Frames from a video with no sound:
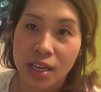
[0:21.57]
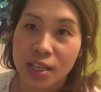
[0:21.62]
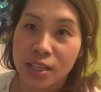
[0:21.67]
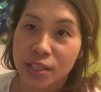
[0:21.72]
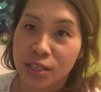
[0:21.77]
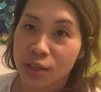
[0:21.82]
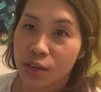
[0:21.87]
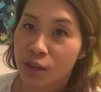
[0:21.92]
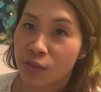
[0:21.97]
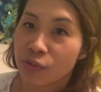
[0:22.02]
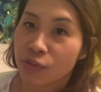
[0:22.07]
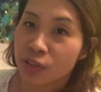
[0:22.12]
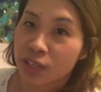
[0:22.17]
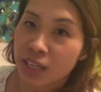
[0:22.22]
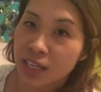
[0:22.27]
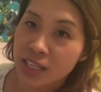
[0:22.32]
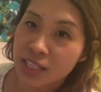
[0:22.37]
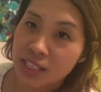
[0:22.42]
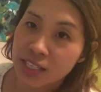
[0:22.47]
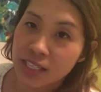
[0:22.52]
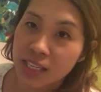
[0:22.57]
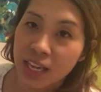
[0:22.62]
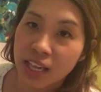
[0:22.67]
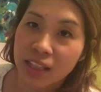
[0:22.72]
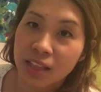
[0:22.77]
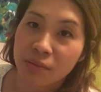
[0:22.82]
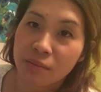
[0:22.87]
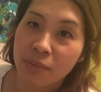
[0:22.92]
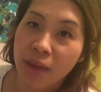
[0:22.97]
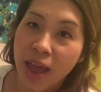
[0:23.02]
So if you can see at
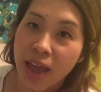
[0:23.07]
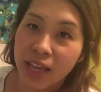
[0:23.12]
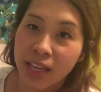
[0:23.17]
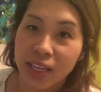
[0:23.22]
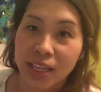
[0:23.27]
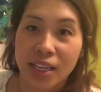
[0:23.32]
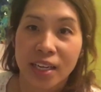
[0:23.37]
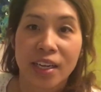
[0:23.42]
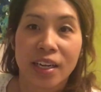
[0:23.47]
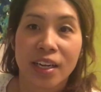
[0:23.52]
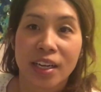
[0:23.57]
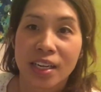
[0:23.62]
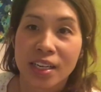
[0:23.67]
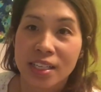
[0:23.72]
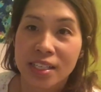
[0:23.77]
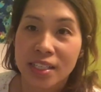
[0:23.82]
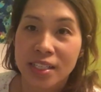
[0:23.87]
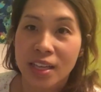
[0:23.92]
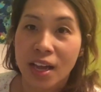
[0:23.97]
the back here is